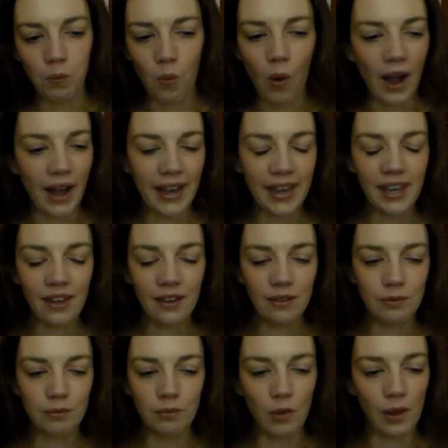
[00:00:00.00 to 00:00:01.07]
why?
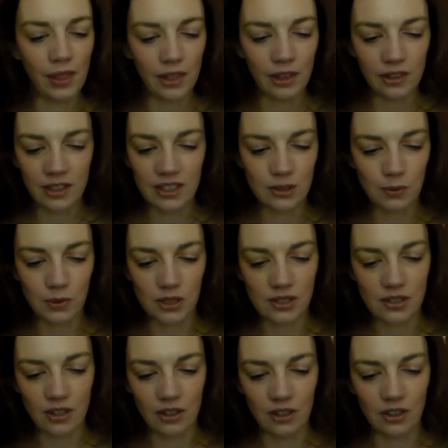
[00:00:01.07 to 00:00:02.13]
Whether this
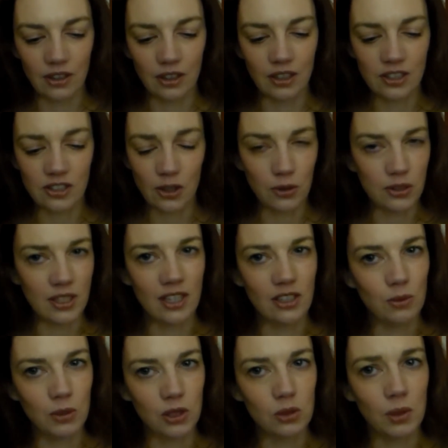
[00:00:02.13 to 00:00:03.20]
was her
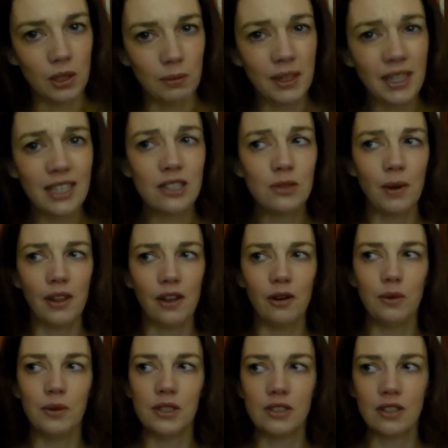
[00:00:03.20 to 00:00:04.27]
association with Twin Peaks, whether
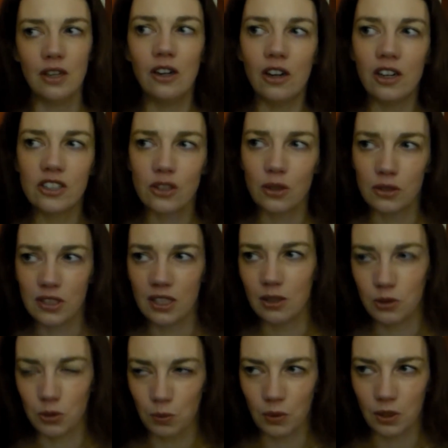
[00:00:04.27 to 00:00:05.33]
it was her
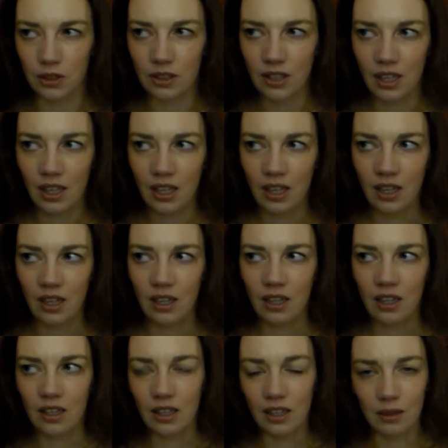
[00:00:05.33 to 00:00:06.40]
association with
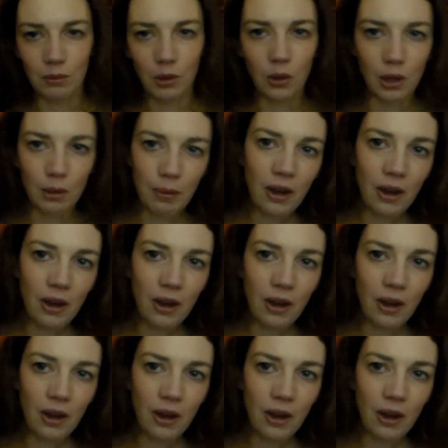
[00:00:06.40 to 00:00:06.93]
Laura